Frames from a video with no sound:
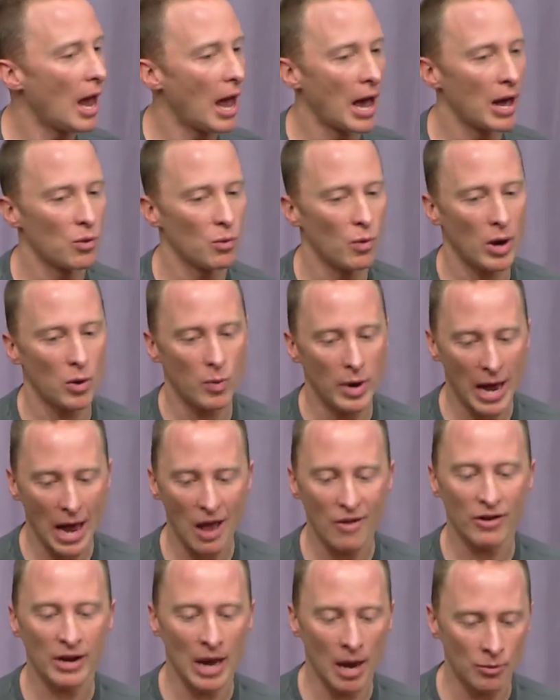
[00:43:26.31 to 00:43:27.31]
and when we
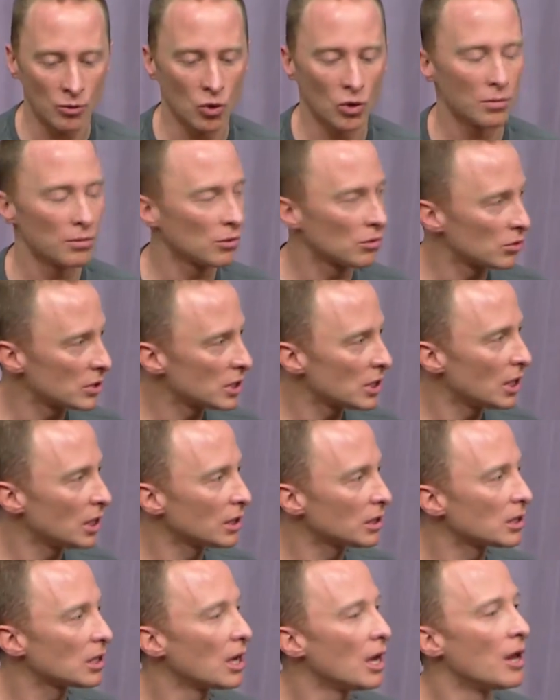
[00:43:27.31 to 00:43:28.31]
have an abnormal
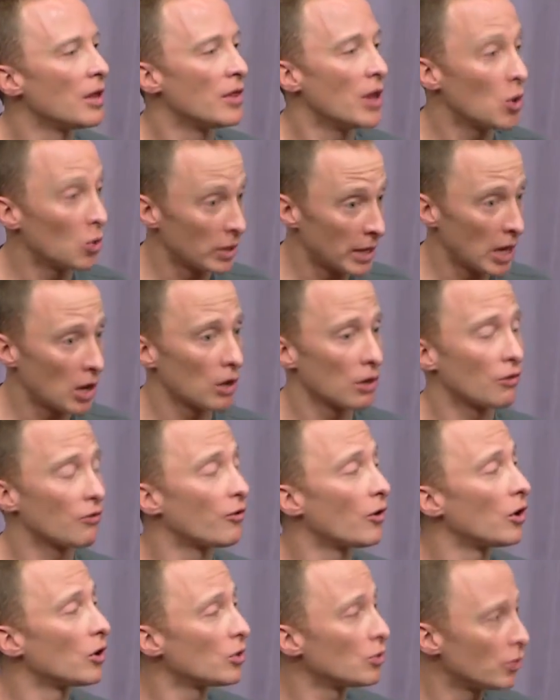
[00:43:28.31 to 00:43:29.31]
result, they will get on the
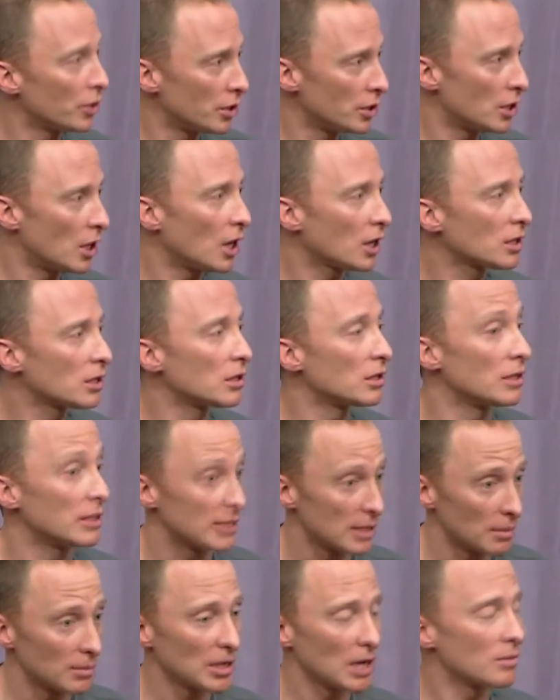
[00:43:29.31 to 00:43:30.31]
phone with the doctor and
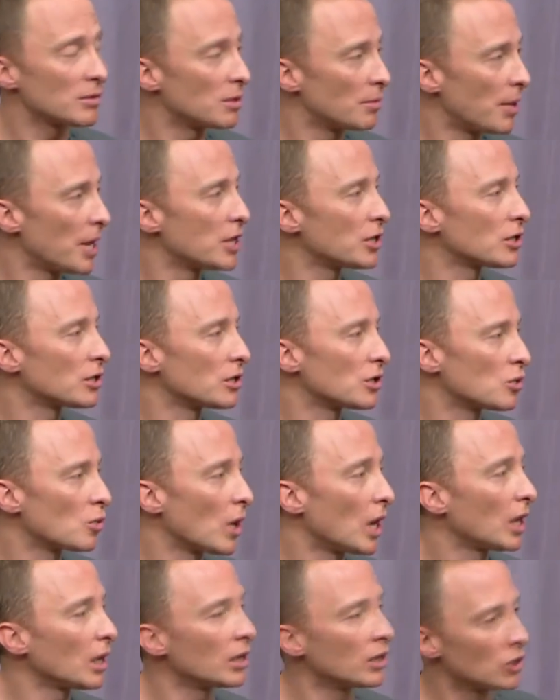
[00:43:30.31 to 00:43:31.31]
sometimes the patient as
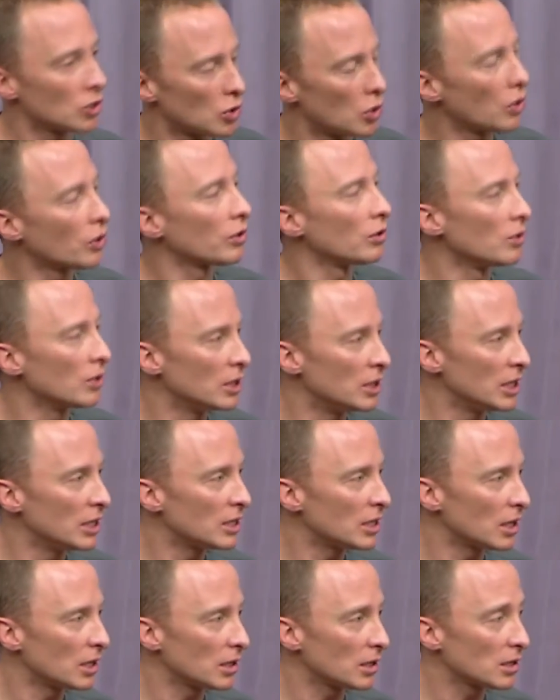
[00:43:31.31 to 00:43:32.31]
well and talk through the
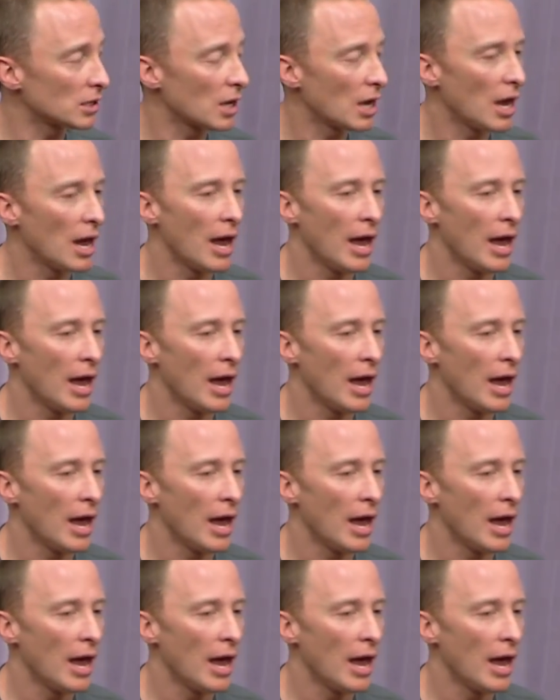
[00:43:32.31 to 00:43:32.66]
details.